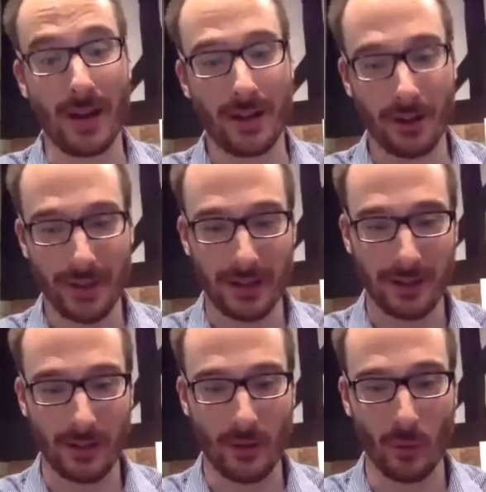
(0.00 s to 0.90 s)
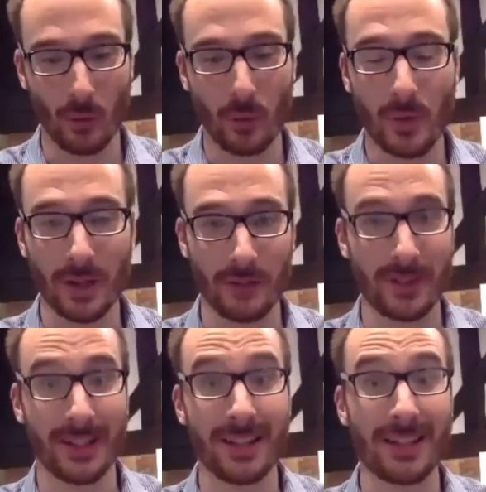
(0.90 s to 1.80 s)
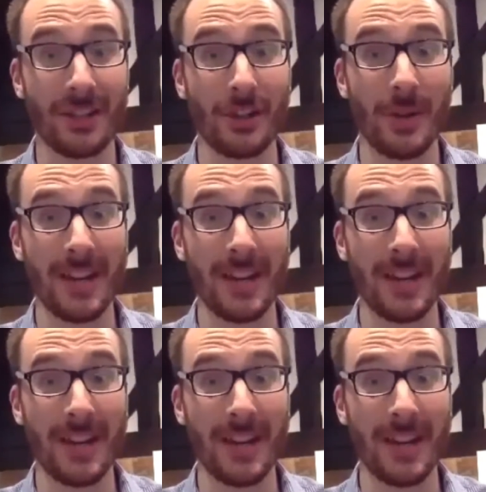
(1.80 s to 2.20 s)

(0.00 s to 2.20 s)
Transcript: And I think all the work that Resilience is doing